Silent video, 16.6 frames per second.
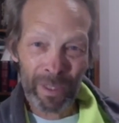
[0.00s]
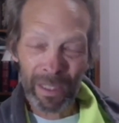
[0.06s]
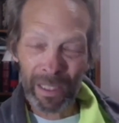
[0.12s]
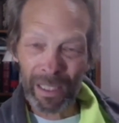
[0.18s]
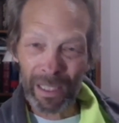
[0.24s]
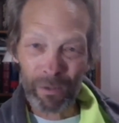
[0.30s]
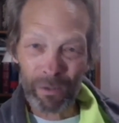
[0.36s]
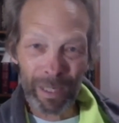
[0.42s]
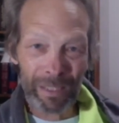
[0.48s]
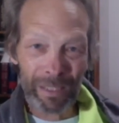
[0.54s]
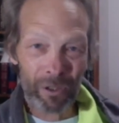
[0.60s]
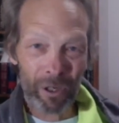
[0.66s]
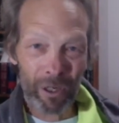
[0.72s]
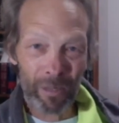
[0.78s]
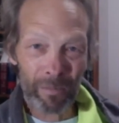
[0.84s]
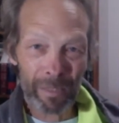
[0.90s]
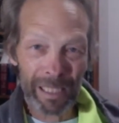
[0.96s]
Uh, quite
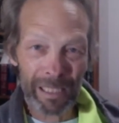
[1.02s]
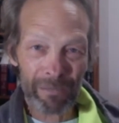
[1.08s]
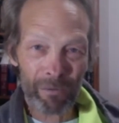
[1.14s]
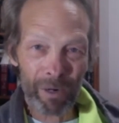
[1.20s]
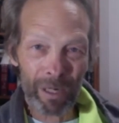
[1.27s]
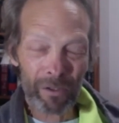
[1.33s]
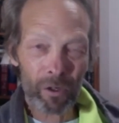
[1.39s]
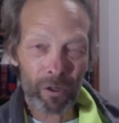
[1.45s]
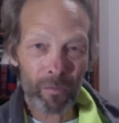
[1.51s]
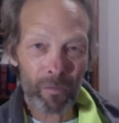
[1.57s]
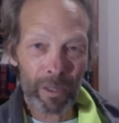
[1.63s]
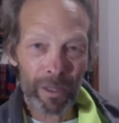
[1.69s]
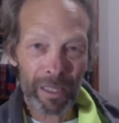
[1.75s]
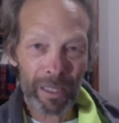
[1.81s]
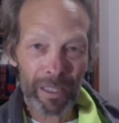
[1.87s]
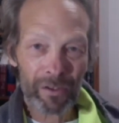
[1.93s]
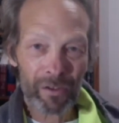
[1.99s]
calmly, he walked home with
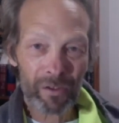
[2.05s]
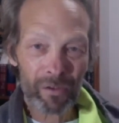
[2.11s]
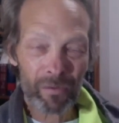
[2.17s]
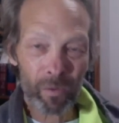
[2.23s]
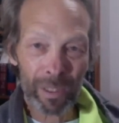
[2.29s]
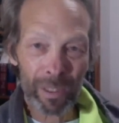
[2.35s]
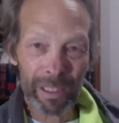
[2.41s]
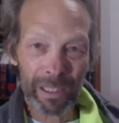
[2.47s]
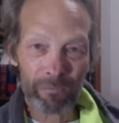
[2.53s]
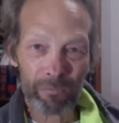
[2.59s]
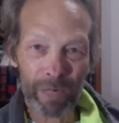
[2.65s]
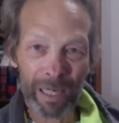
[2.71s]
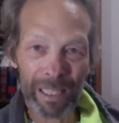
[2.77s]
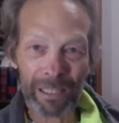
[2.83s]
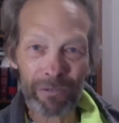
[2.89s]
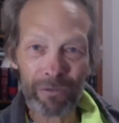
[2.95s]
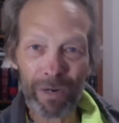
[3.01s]
us, walked
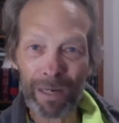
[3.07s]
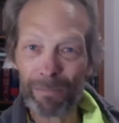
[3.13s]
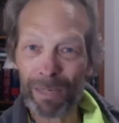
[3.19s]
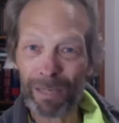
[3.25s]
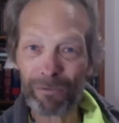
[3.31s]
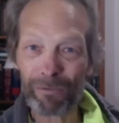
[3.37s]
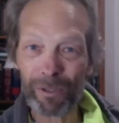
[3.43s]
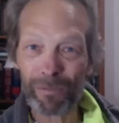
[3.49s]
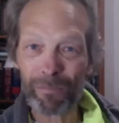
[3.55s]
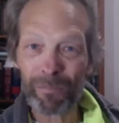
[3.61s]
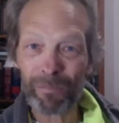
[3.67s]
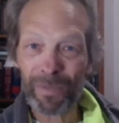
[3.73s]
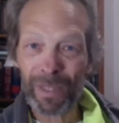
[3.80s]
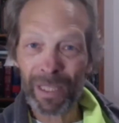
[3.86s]
right into our bedroom,